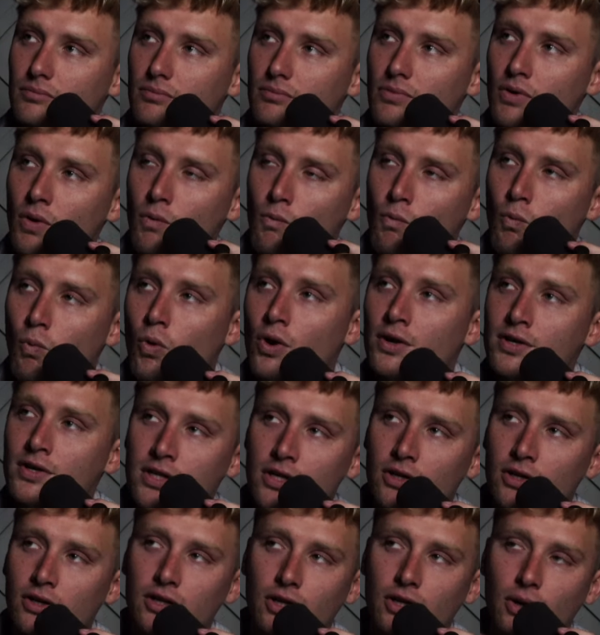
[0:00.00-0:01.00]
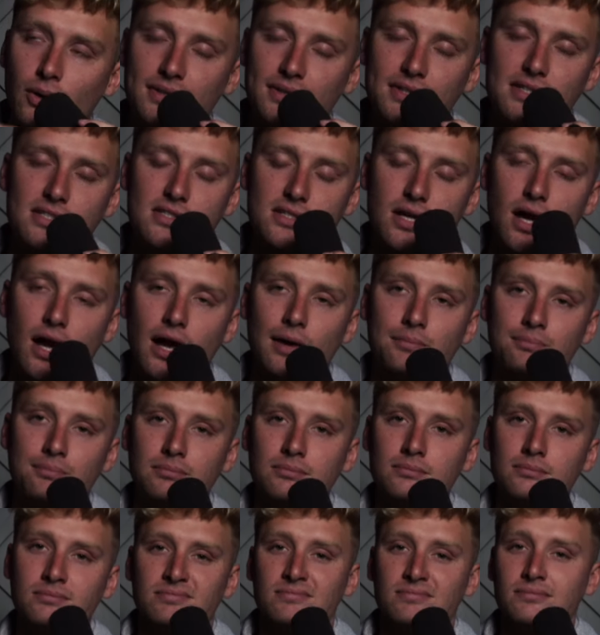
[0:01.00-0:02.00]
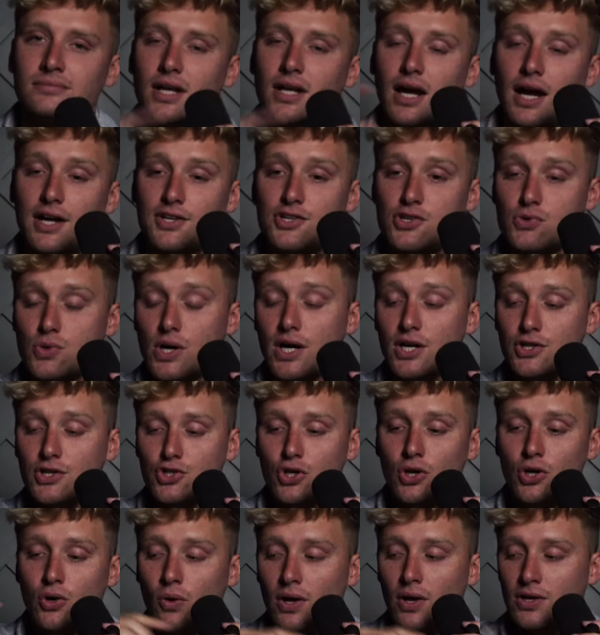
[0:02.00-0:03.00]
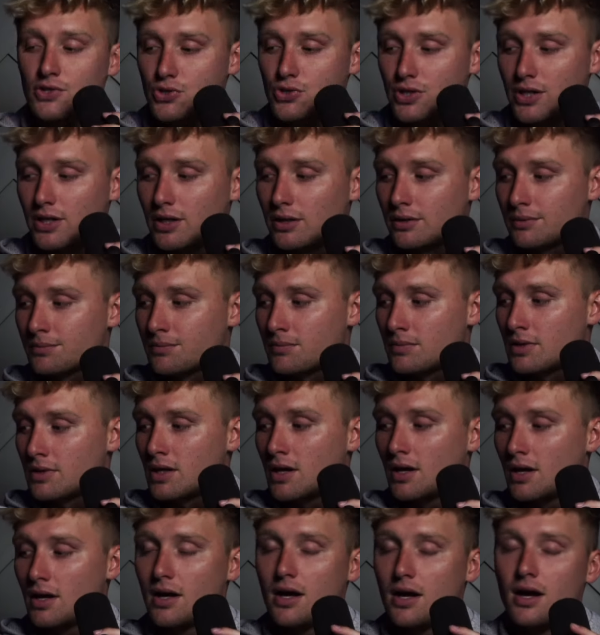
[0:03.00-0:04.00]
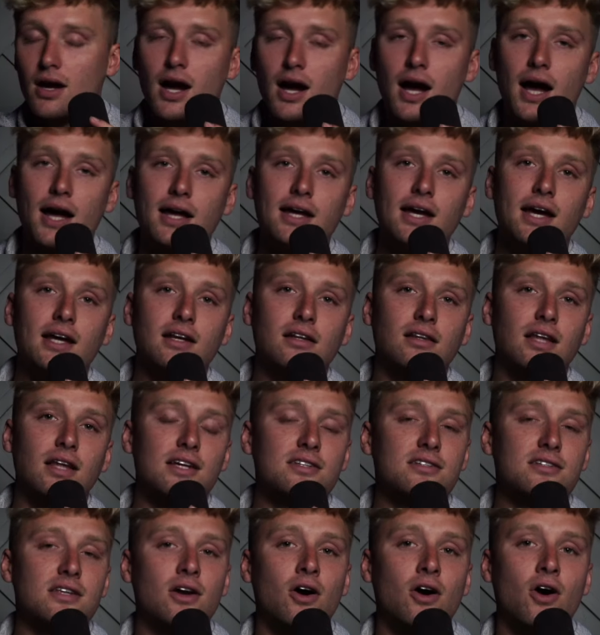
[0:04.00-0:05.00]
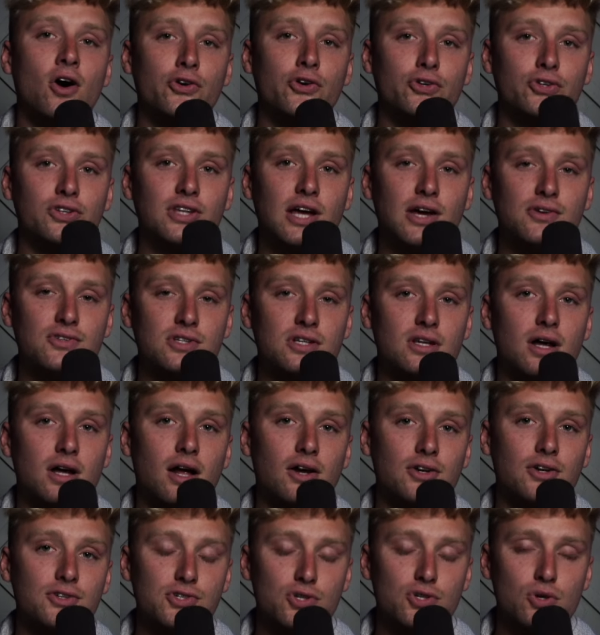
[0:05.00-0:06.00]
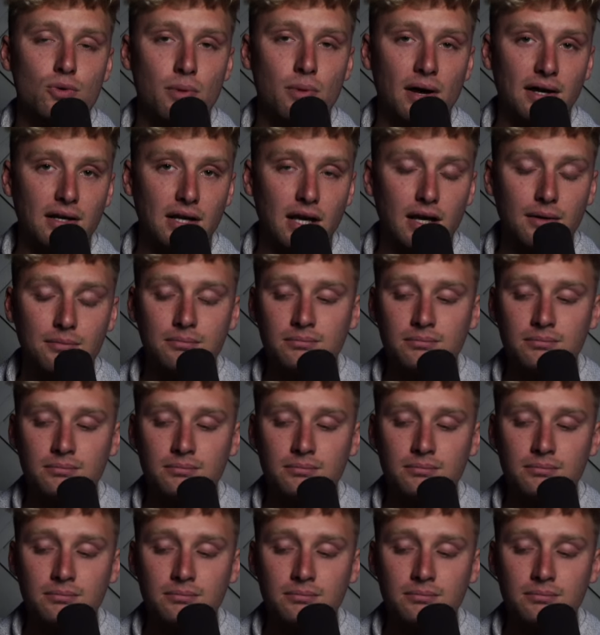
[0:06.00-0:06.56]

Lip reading: 1 year ago at this time, I just read a journal entry. I had less than $100,000 to my name.